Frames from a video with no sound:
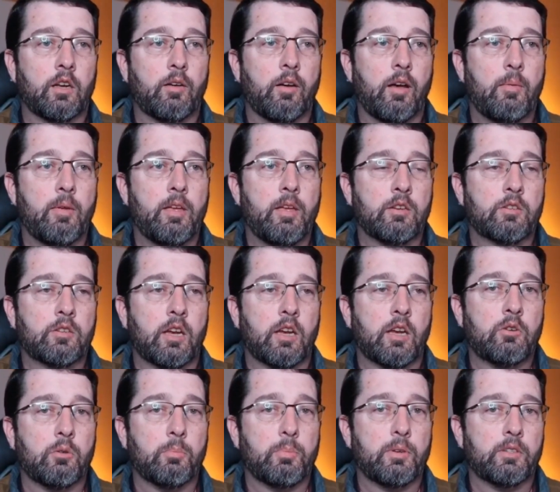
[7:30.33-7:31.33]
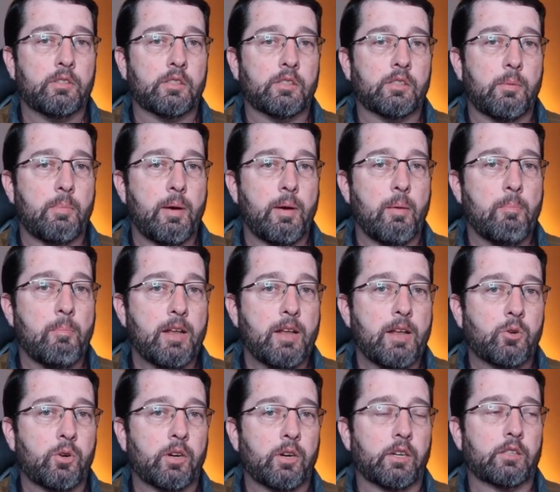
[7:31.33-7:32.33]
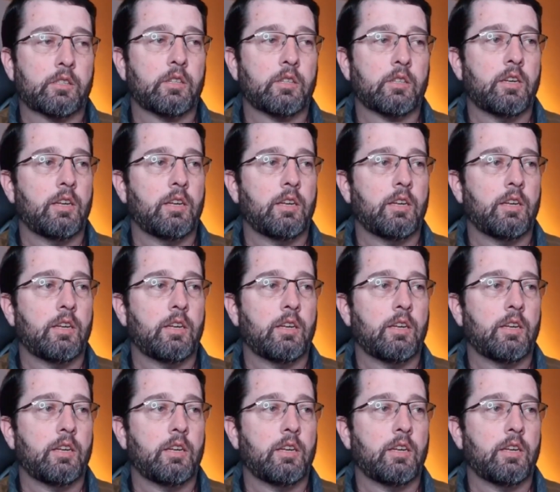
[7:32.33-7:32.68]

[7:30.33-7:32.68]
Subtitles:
inside your business about metrics